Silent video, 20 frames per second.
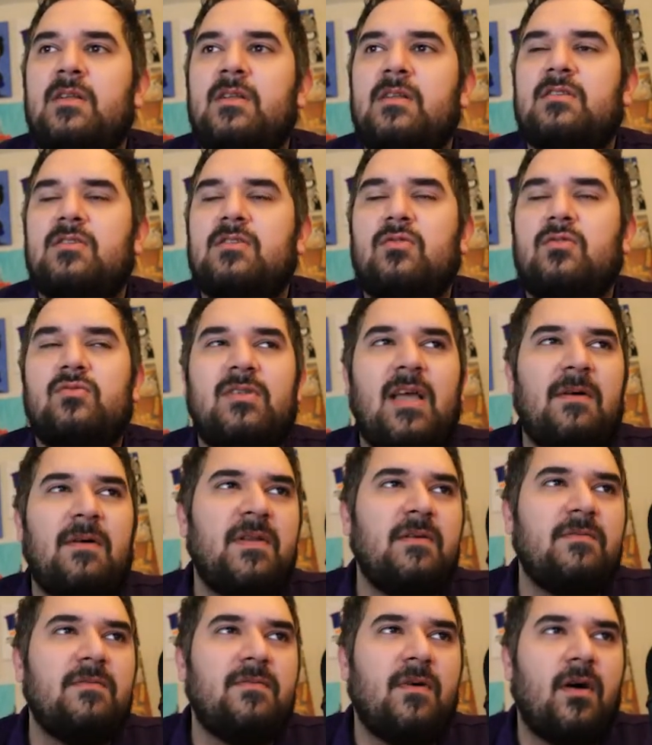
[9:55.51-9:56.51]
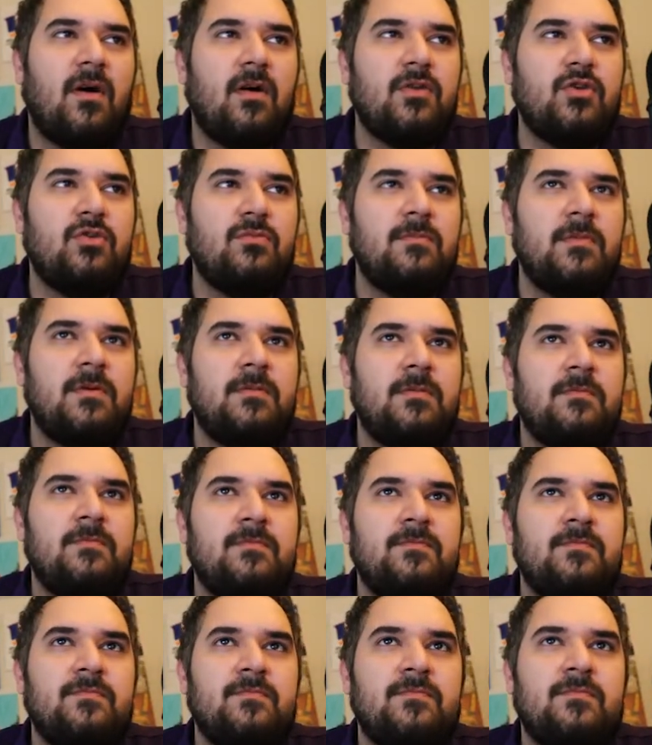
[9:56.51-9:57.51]
So definite volume,
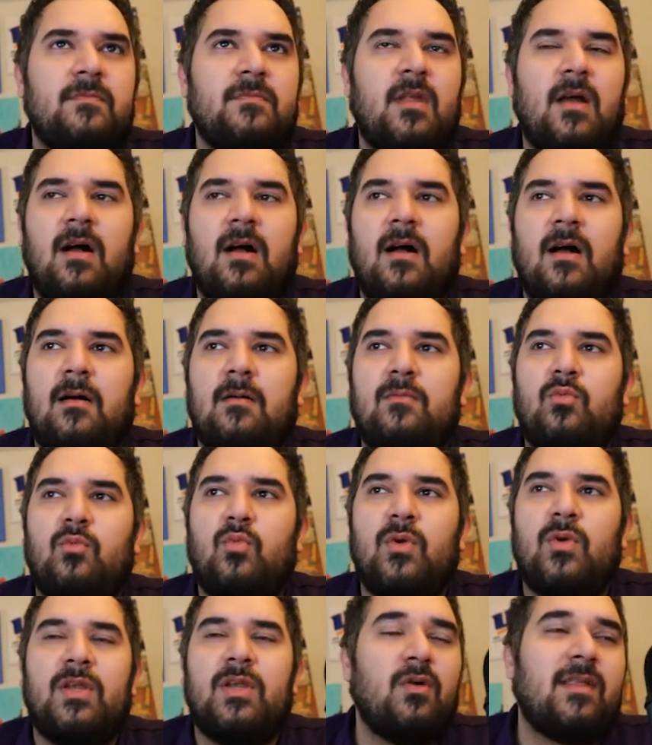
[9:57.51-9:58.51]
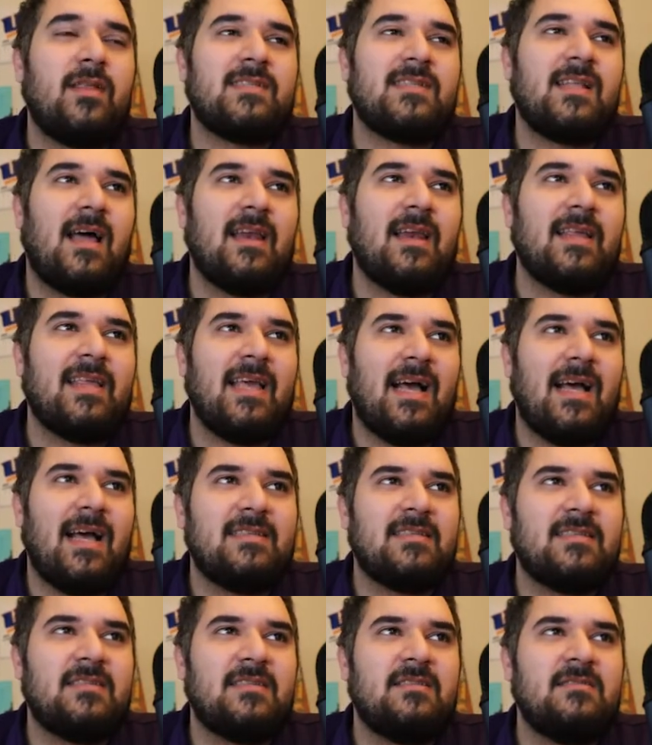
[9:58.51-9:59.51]
We know that's not a
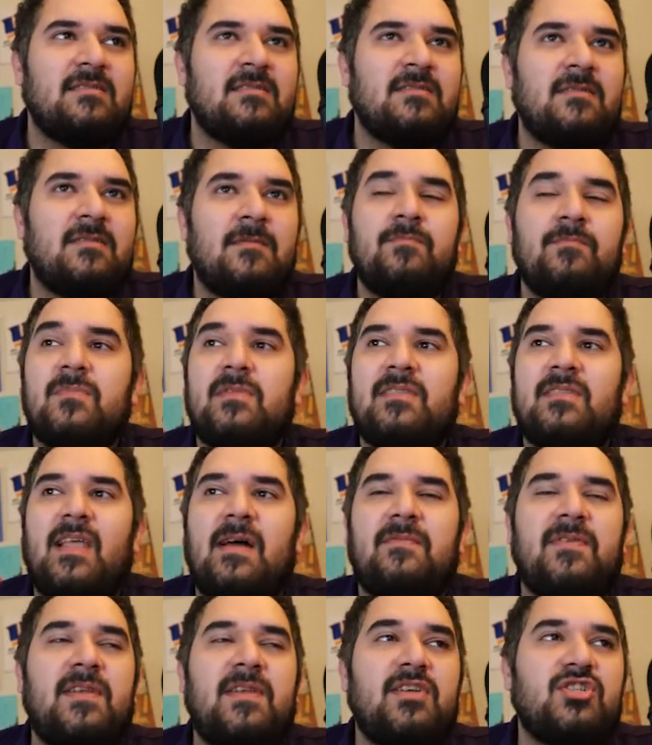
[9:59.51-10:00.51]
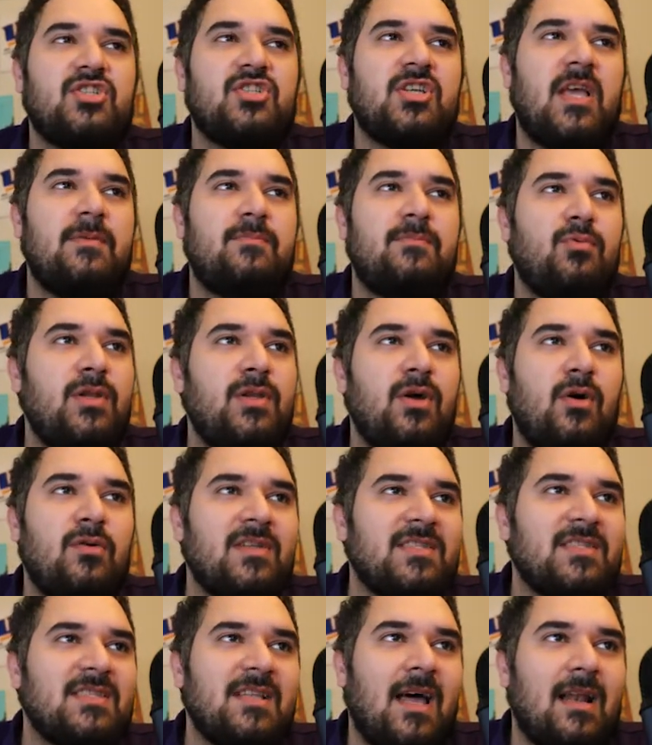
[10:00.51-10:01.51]
gas. Definite shape, we know
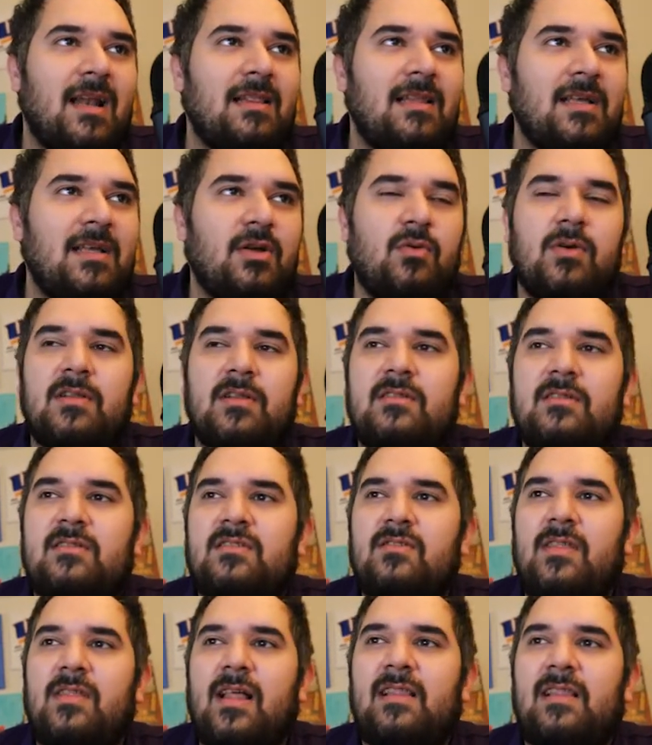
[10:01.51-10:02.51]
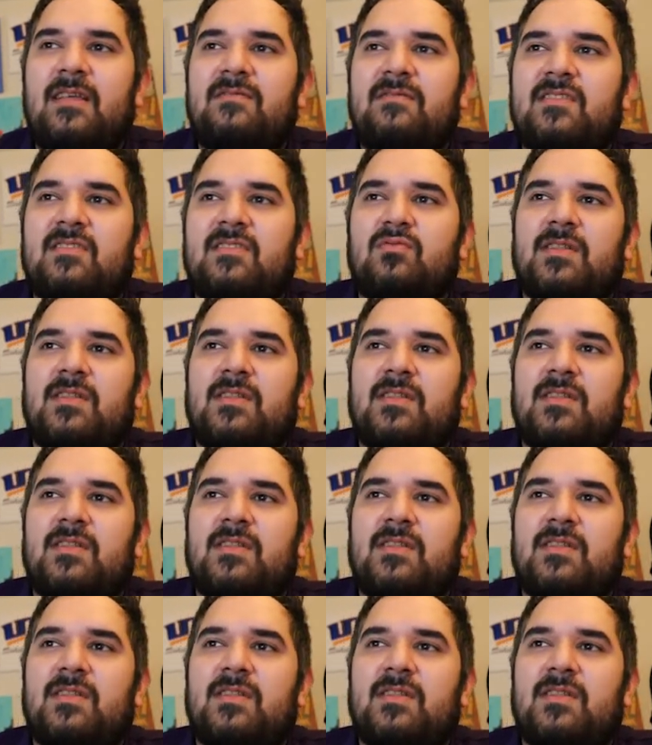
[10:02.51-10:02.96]
that's not a liquid, so that leaves us with a